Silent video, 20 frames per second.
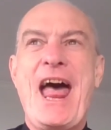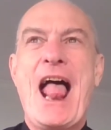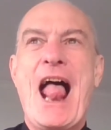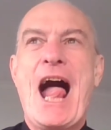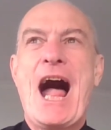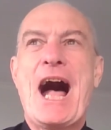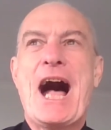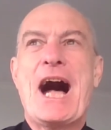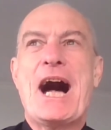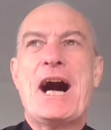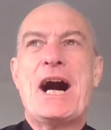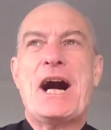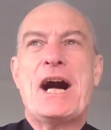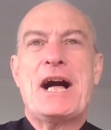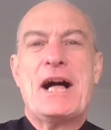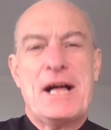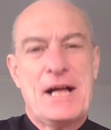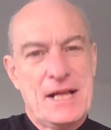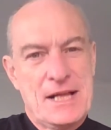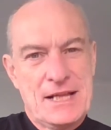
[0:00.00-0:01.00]

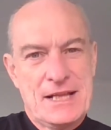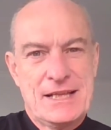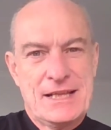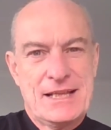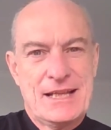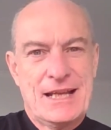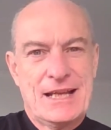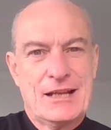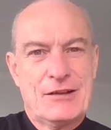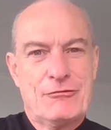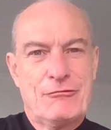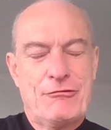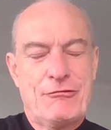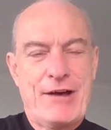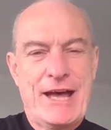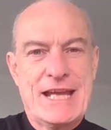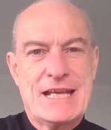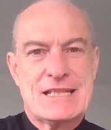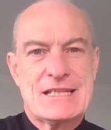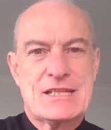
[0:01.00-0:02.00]

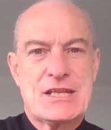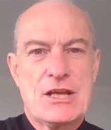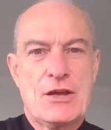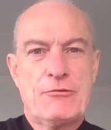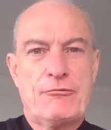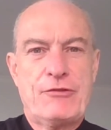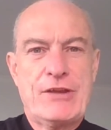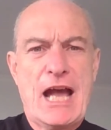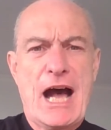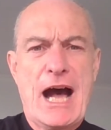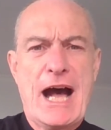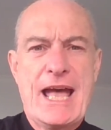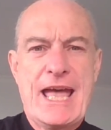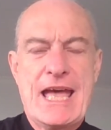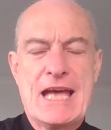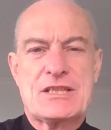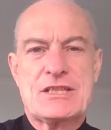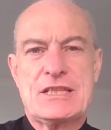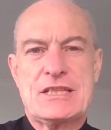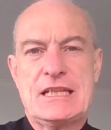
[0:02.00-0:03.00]
Vice,
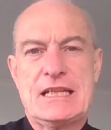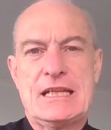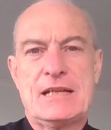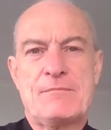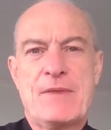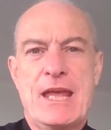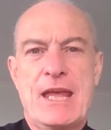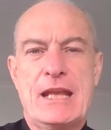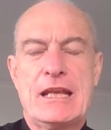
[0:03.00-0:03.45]
V-I-S-E.